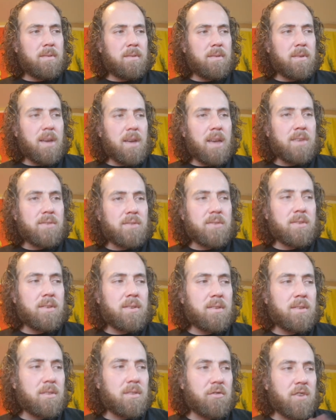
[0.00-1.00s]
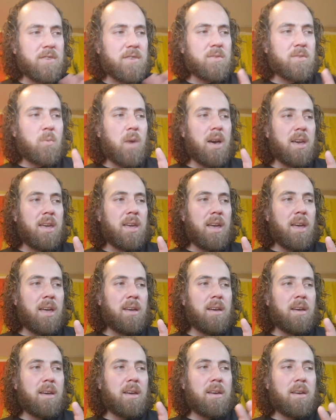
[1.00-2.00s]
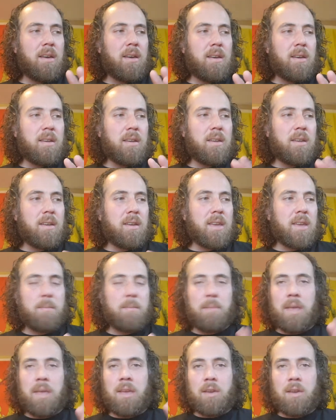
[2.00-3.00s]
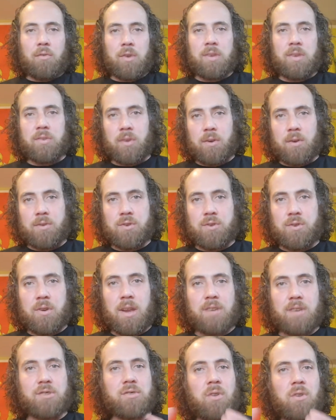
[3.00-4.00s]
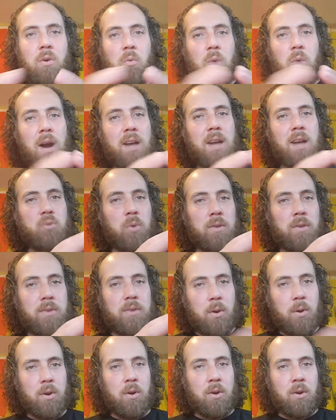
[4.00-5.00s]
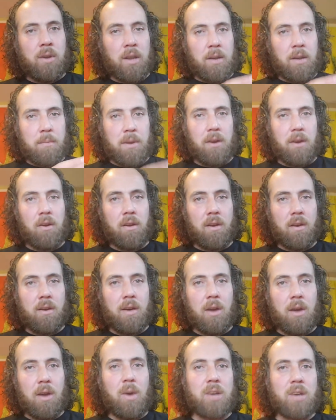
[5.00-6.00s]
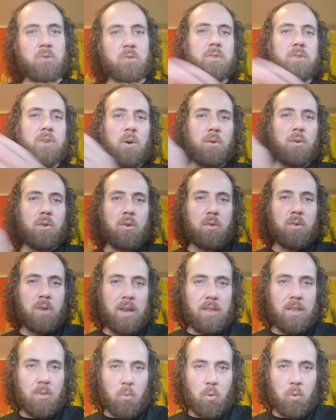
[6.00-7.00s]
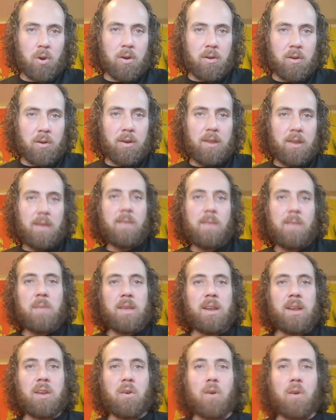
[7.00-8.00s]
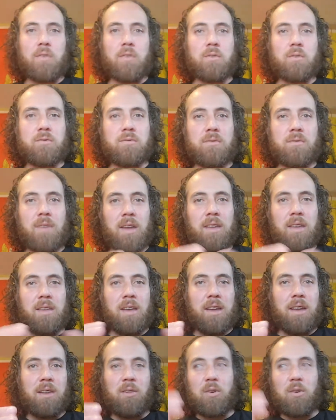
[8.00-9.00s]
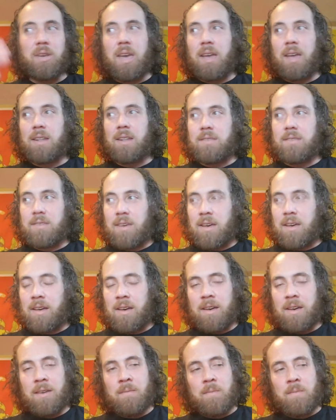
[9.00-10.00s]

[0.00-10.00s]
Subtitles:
Guys, the reason why, again, being a researcher, I just don't watch what's going on in America. I watch what's going on in the world, and I look at uh,